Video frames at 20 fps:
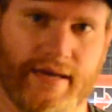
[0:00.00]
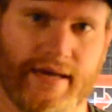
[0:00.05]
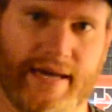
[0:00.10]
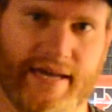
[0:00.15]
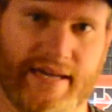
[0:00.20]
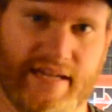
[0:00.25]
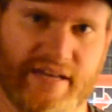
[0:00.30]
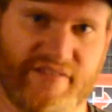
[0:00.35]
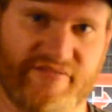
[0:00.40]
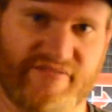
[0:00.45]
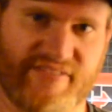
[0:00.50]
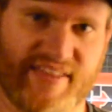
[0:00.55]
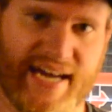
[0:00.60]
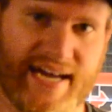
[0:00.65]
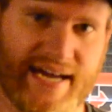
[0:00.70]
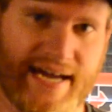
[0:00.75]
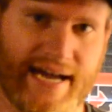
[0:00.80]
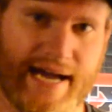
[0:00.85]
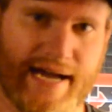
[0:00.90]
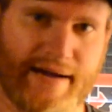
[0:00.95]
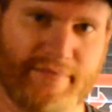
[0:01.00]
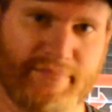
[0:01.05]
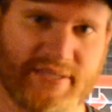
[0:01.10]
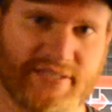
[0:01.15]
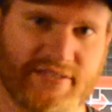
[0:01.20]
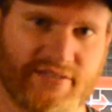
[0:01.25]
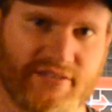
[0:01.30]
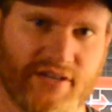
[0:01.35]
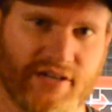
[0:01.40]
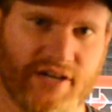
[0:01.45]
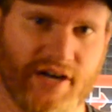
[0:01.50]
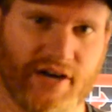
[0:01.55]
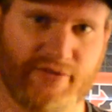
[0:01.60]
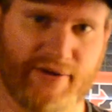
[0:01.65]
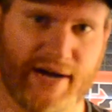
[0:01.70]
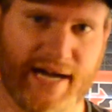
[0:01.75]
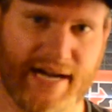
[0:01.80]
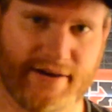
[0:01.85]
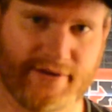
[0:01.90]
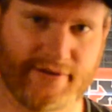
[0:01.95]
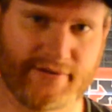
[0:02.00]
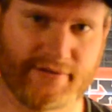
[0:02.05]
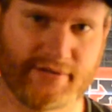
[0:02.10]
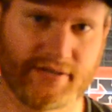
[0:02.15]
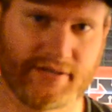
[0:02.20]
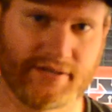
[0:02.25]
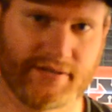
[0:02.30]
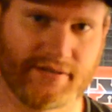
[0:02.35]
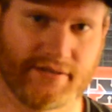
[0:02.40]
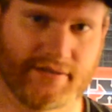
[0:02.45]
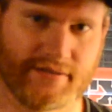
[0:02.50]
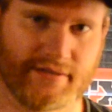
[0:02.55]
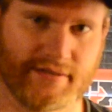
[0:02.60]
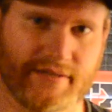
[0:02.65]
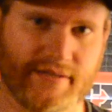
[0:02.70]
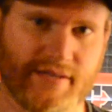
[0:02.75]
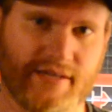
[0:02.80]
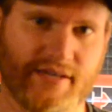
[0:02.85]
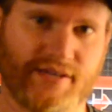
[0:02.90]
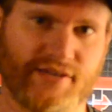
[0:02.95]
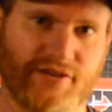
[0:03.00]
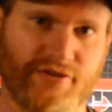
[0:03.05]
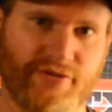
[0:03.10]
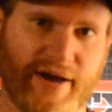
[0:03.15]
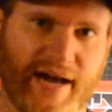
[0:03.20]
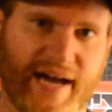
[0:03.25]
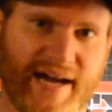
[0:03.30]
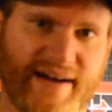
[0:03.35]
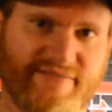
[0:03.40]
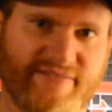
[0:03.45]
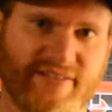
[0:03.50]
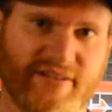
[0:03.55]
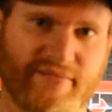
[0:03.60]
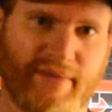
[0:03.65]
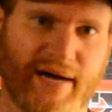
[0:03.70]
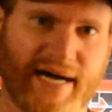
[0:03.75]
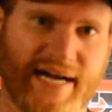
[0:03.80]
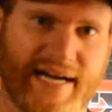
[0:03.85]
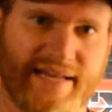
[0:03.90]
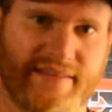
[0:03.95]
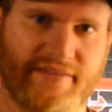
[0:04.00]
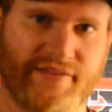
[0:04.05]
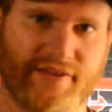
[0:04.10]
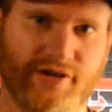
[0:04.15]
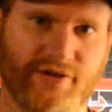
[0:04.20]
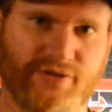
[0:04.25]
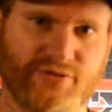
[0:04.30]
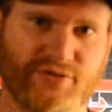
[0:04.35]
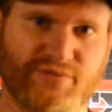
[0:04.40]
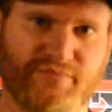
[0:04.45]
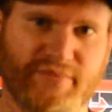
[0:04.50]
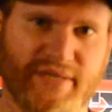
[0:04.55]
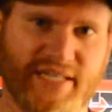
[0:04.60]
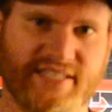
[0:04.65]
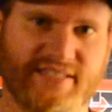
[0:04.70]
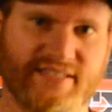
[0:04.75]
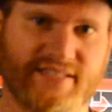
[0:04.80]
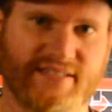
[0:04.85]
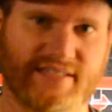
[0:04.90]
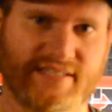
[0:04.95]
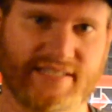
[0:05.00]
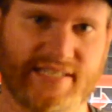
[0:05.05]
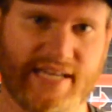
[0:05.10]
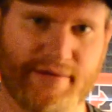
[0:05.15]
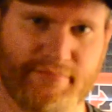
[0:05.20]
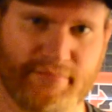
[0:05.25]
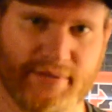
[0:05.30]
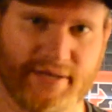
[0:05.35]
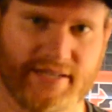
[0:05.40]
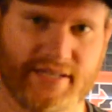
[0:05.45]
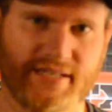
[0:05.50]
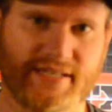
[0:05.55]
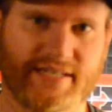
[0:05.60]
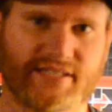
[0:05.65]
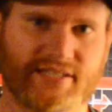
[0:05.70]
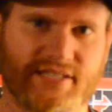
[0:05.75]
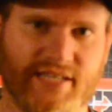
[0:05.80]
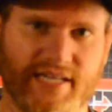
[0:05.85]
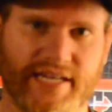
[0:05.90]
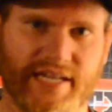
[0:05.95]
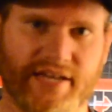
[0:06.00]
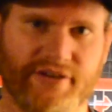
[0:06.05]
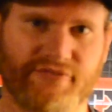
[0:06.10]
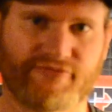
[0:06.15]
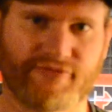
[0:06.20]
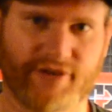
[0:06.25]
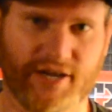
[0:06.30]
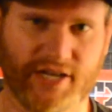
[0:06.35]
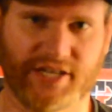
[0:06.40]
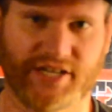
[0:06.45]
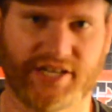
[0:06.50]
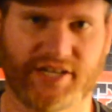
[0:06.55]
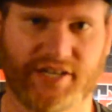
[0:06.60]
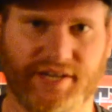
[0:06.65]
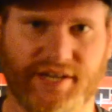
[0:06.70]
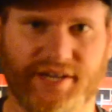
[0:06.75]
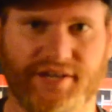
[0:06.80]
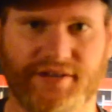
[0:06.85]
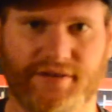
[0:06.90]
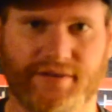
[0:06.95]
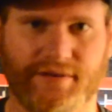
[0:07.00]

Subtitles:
And if that happens to go out, you have to buy those pieces separately to get it running again.